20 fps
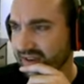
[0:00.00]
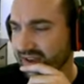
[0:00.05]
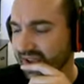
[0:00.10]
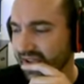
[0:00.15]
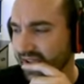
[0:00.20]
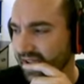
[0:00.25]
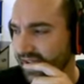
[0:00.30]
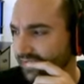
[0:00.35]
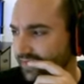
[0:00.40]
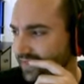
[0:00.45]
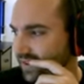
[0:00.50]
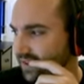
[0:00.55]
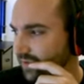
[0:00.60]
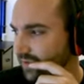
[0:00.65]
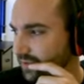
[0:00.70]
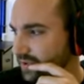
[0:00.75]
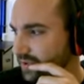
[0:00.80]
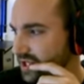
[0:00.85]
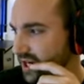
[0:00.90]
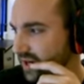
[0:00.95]
I have to
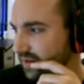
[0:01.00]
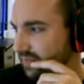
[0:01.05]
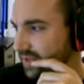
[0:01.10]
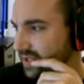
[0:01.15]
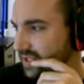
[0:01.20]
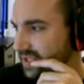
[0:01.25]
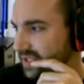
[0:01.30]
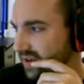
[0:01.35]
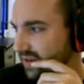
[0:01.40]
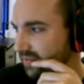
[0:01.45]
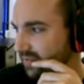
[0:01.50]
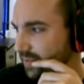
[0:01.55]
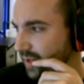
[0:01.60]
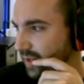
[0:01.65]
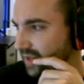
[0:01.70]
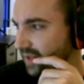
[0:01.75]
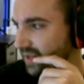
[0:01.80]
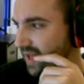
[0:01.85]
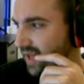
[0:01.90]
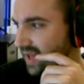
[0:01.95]
double check myself,
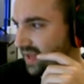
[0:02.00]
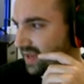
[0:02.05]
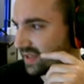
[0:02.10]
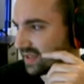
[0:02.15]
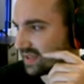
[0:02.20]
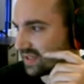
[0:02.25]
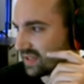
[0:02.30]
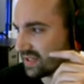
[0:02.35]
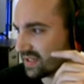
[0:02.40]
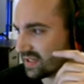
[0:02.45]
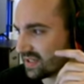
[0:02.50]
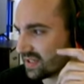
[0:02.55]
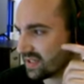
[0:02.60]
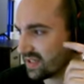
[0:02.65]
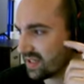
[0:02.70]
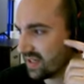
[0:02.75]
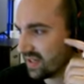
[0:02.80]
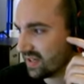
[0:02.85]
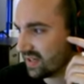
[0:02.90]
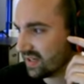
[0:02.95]
but that is